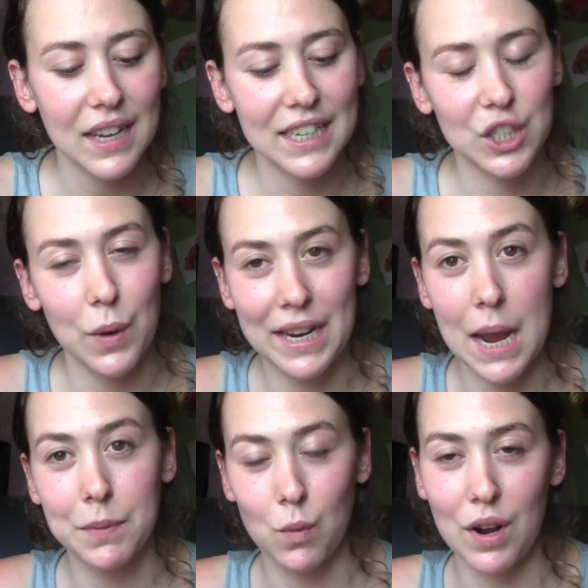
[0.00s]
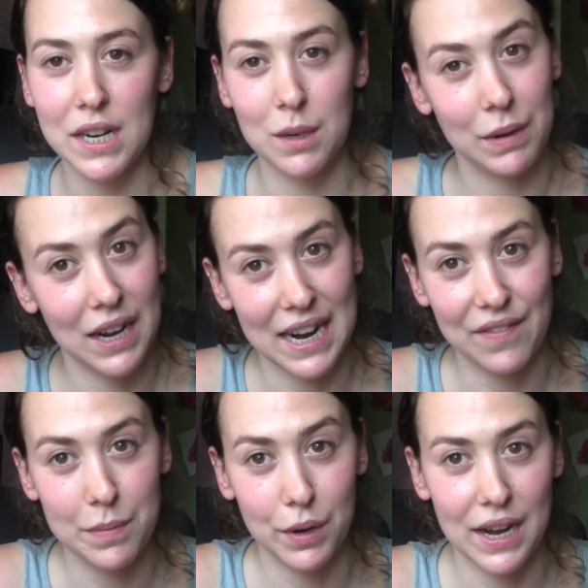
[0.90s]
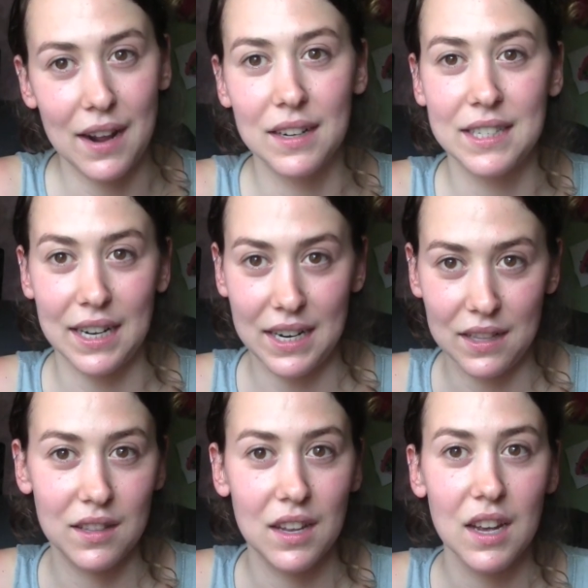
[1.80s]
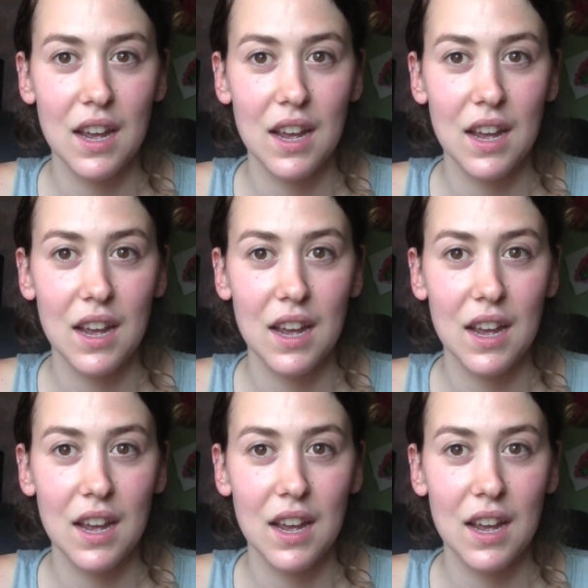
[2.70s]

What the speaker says: And so I kept wanting to be like everybody else, and then